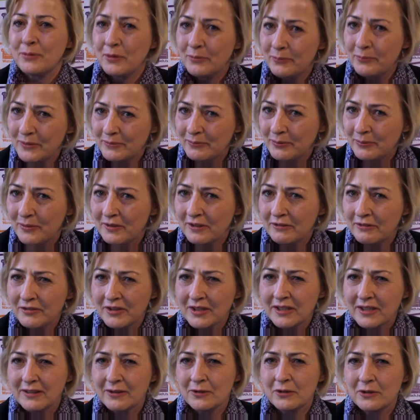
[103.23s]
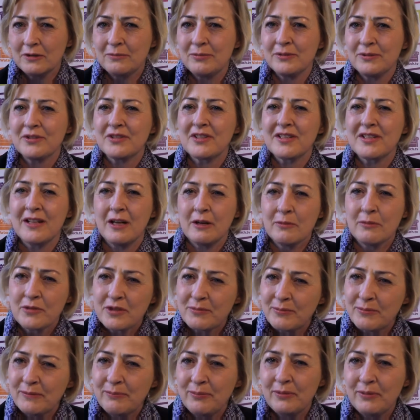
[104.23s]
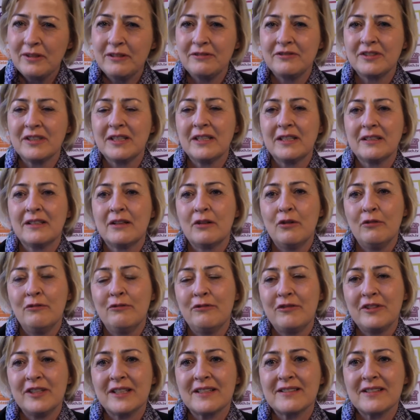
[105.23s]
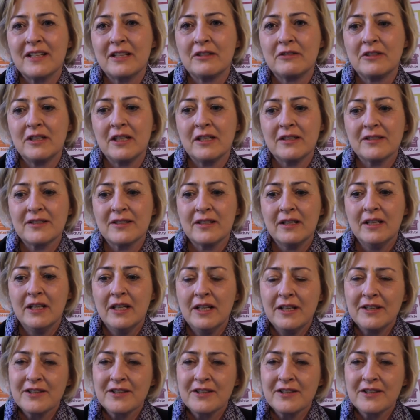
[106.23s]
poor people living in urban slums, people living in conflict areas.